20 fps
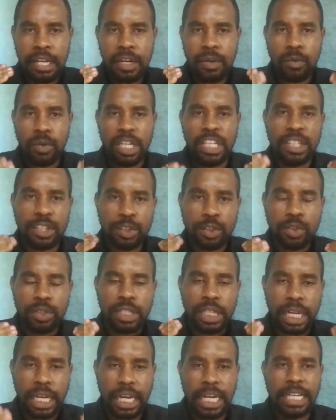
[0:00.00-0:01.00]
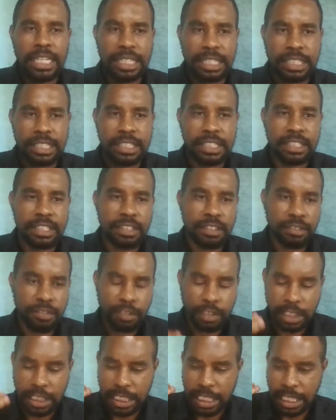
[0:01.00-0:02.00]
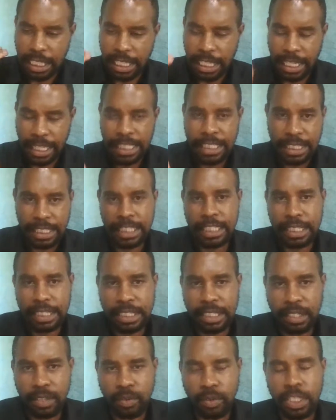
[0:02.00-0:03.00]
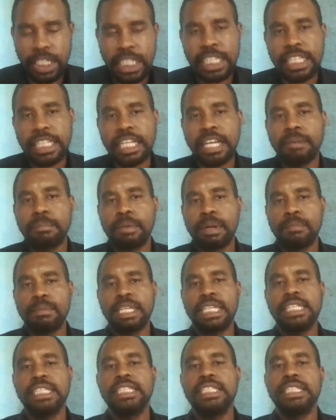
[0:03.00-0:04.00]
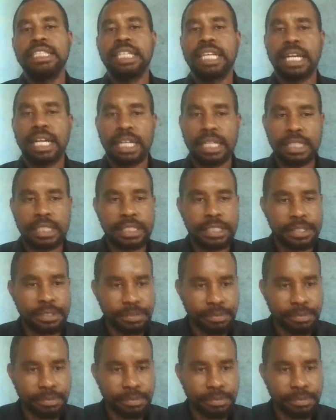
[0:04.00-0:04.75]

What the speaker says: when you use grant for the right thing, what ends up happening is that